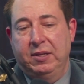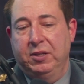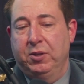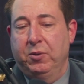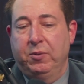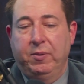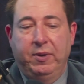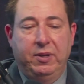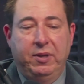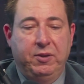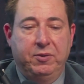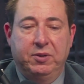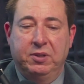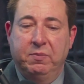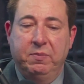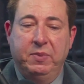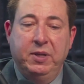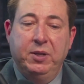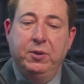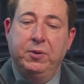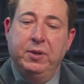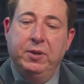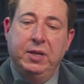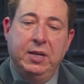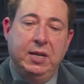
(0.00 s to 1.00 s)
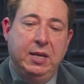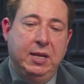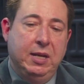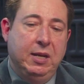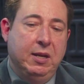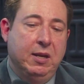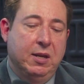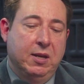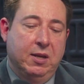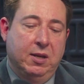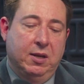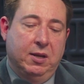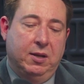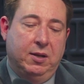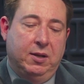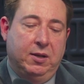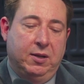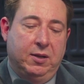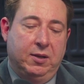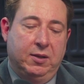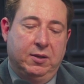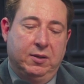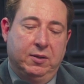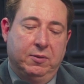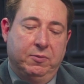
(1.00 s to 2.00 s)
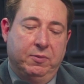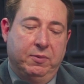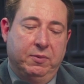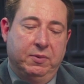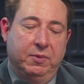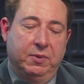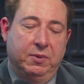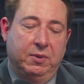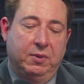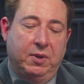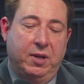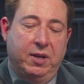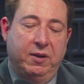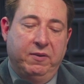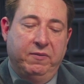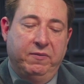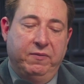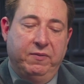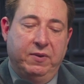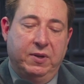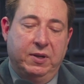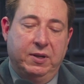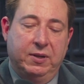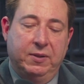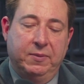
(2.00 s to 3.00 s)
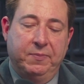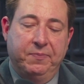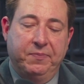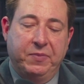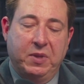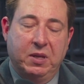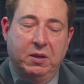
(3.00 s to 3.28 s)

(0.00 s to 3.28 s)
So whether it's a building, a lot of